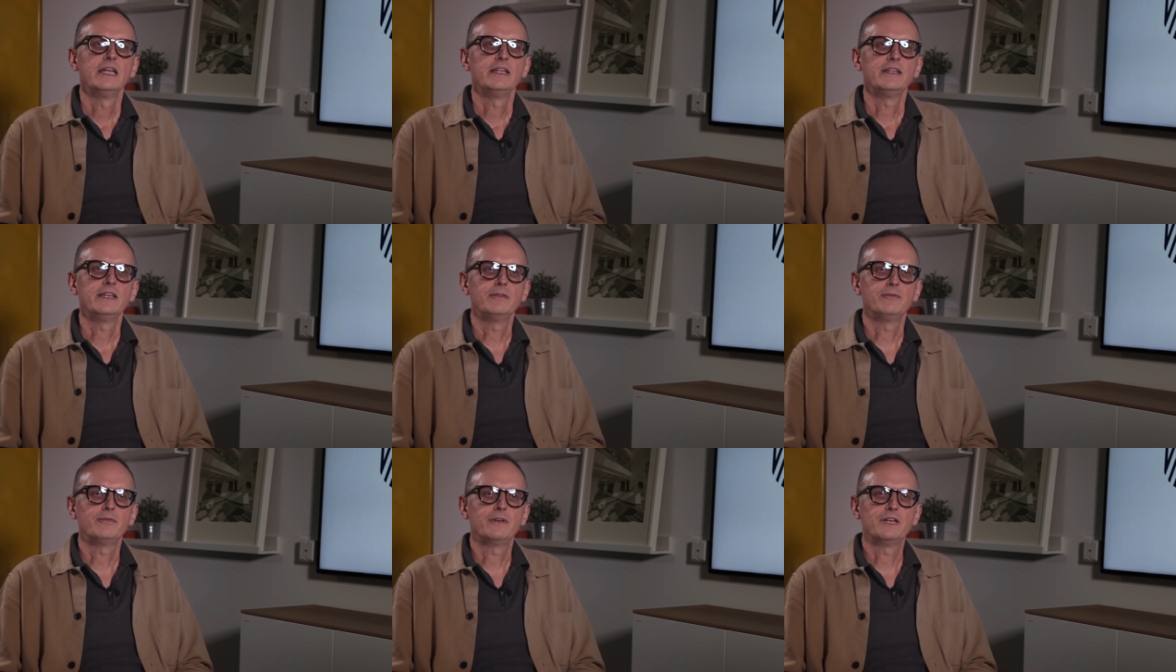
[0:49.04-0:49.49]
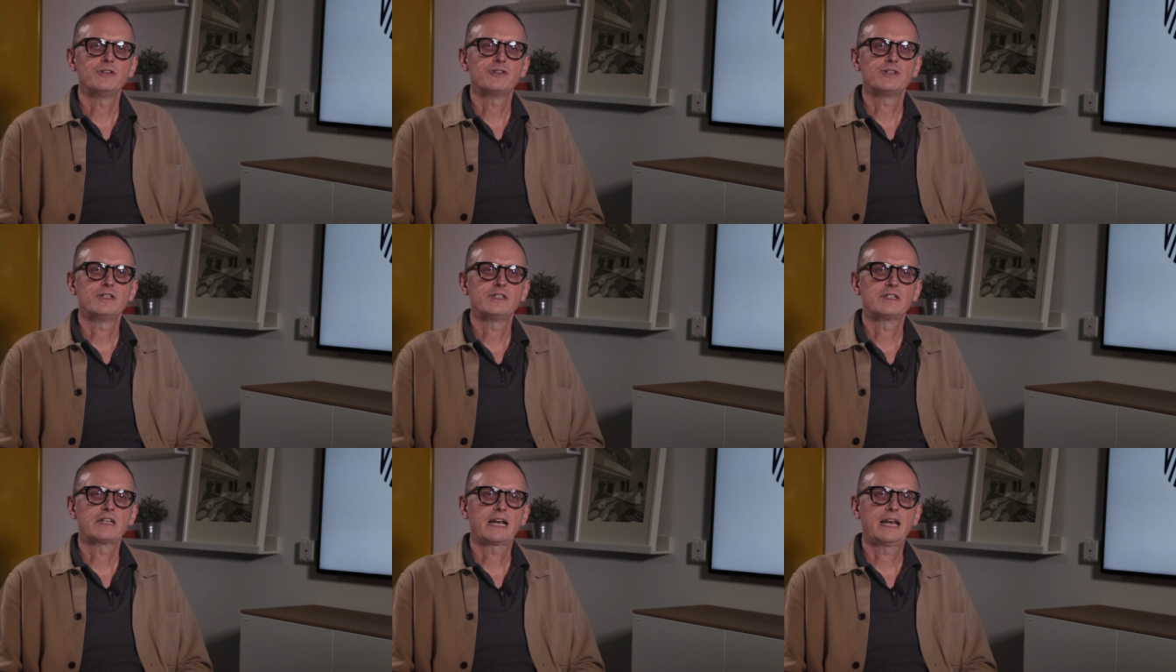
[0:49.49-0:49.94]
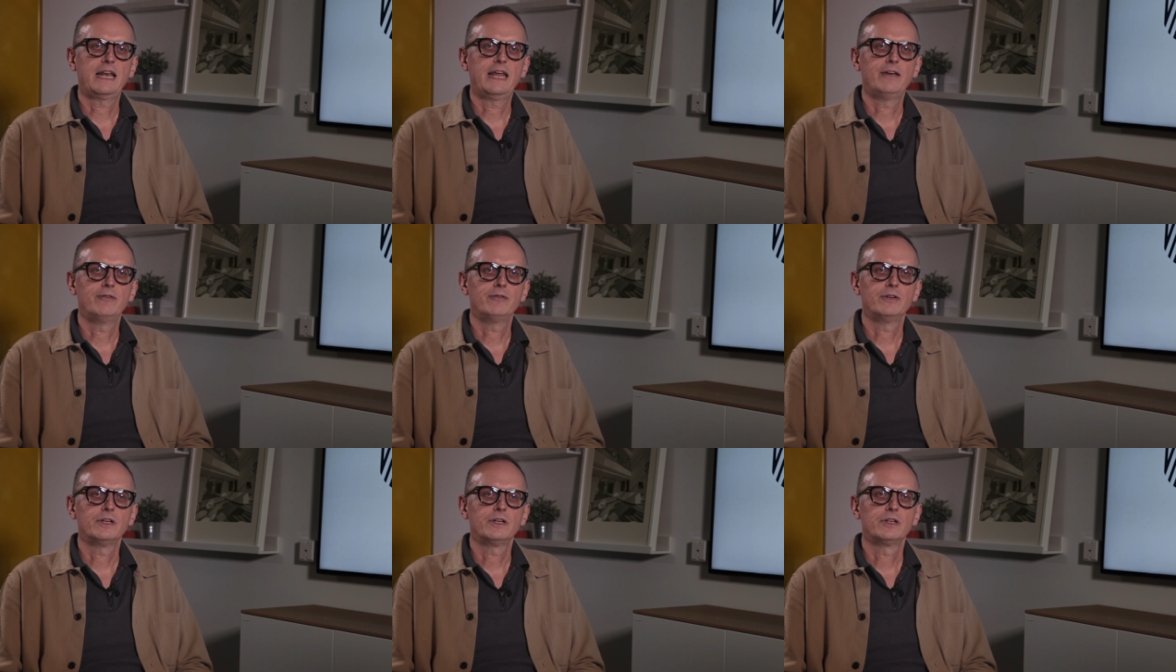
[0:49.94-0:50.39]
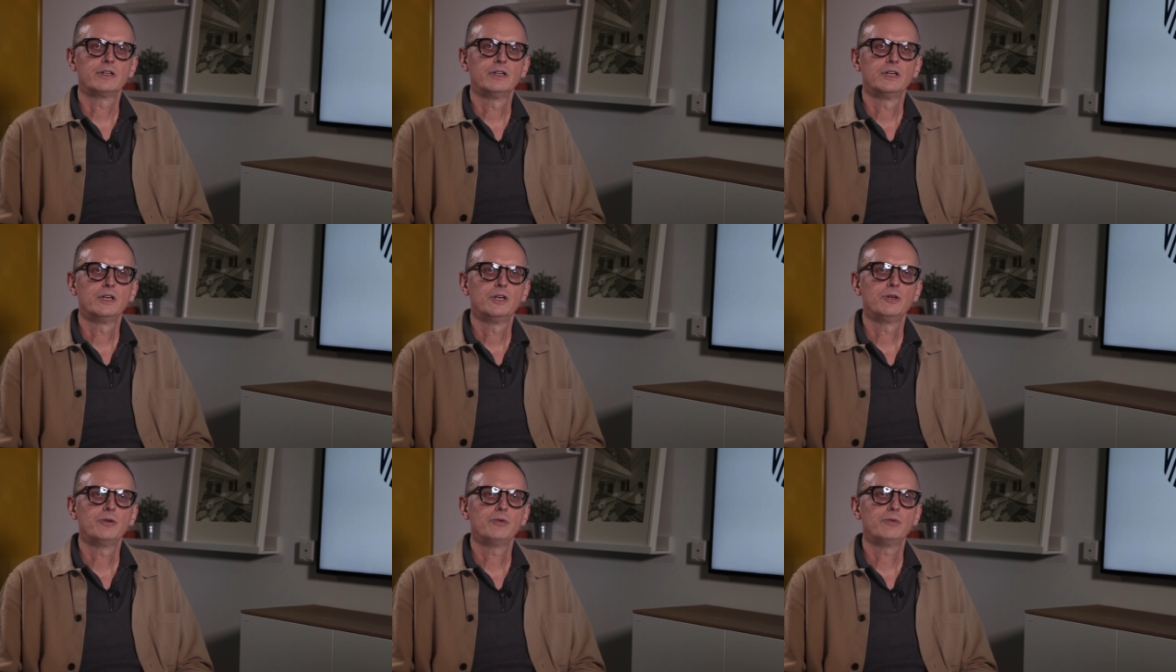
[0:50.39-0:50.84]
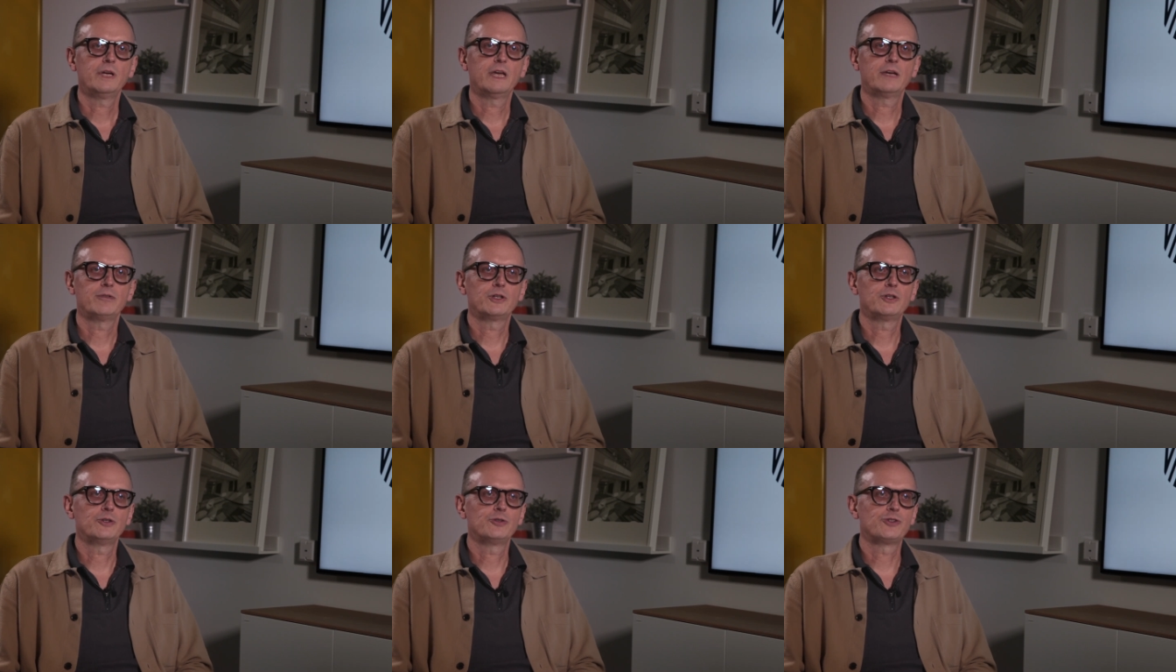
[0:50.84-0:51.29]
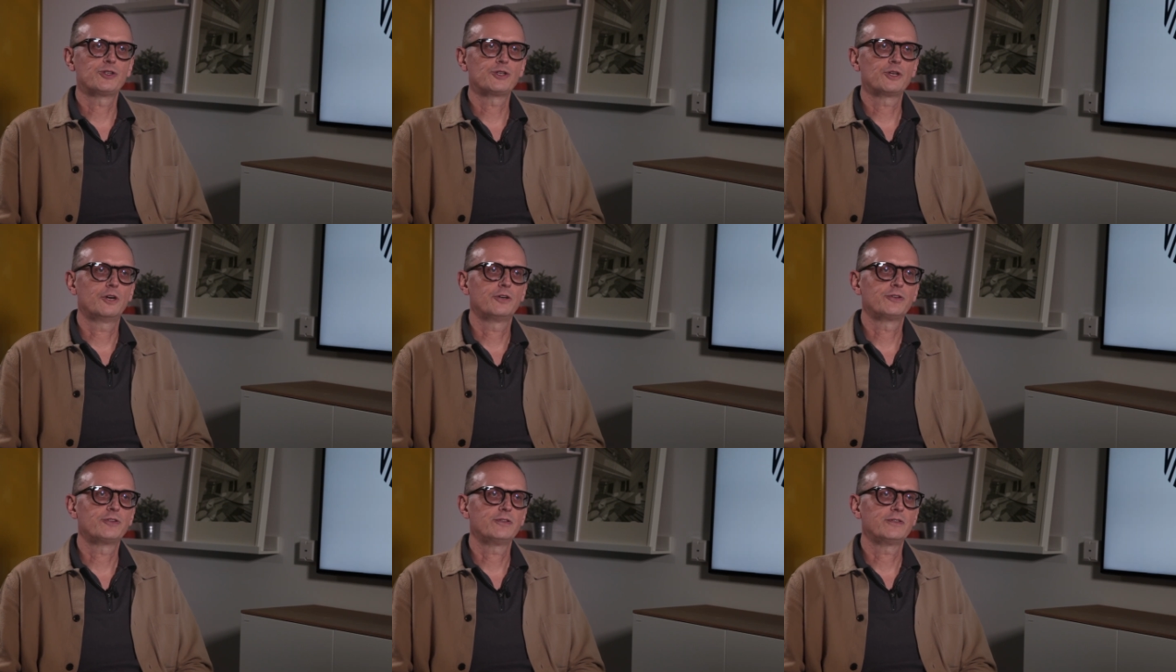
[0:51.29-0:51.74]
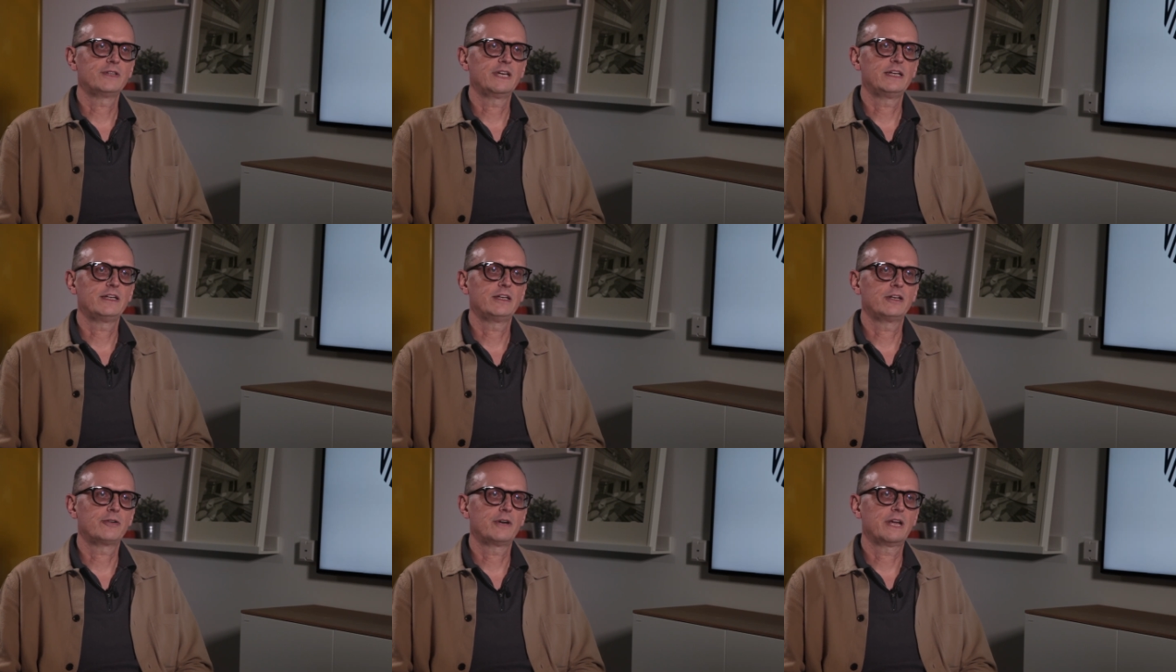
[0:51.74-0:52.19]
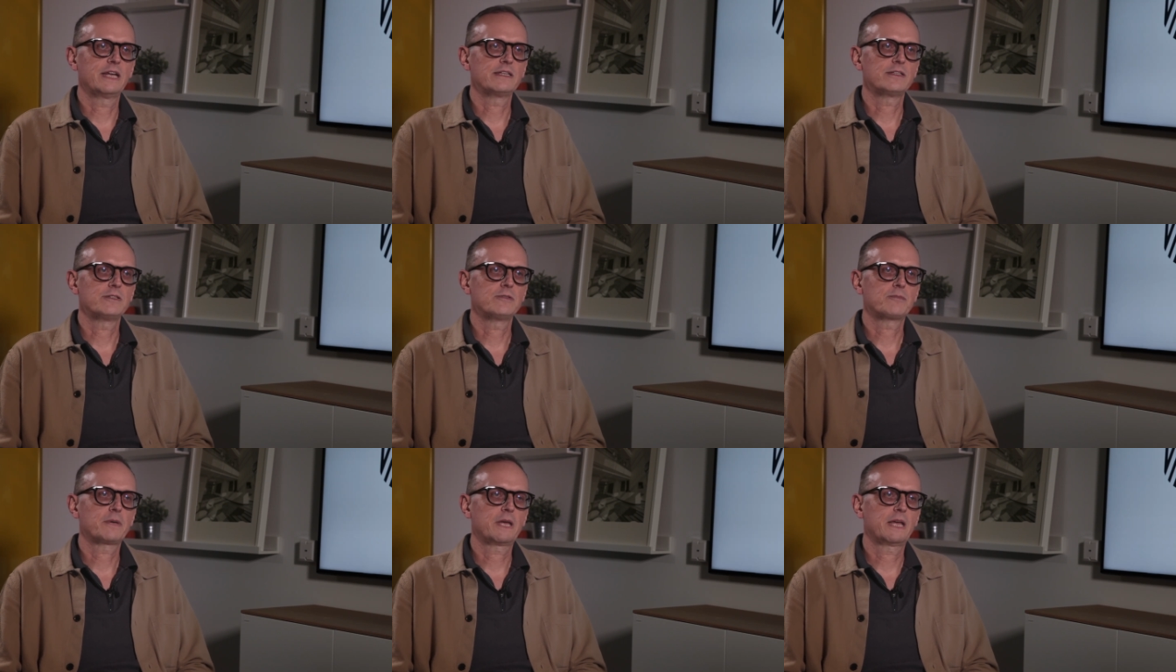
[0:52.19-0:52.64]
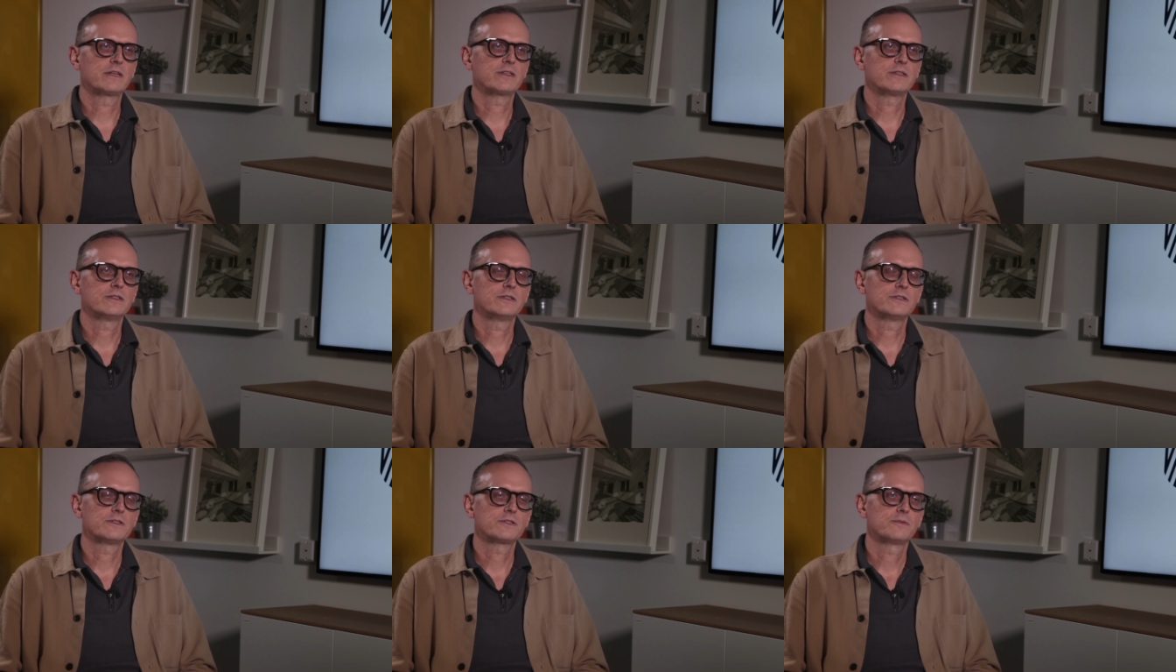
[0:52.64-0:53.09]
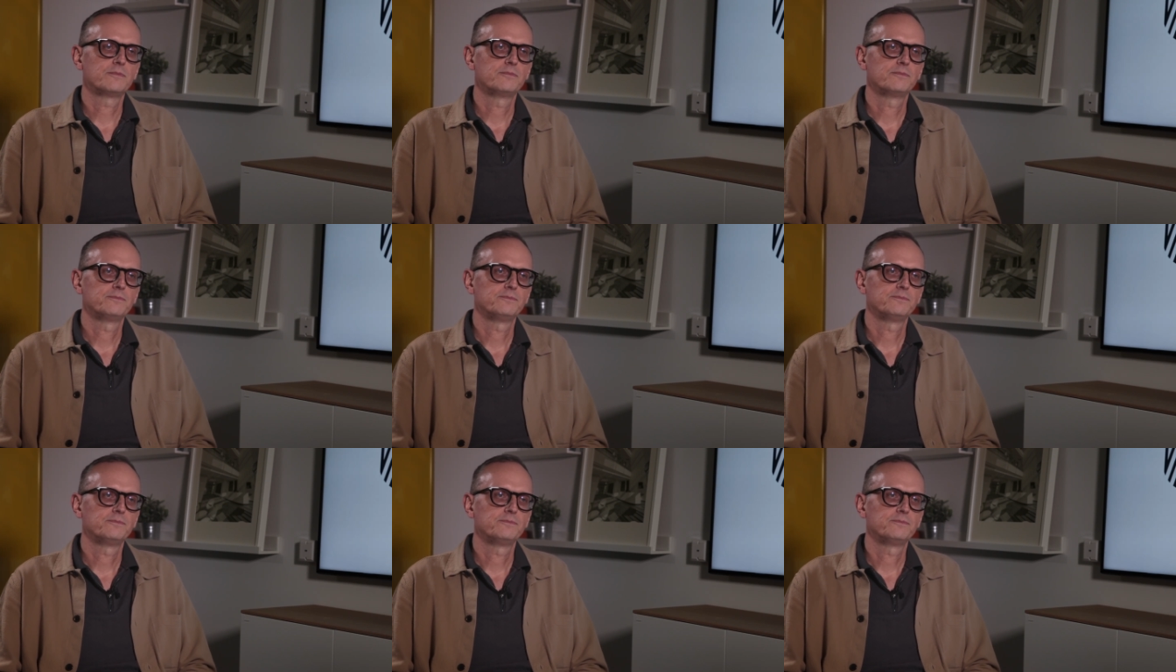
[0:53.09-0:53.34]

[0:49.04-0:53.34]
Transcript: the invention is clever, we have a good shot of getting a granted patent.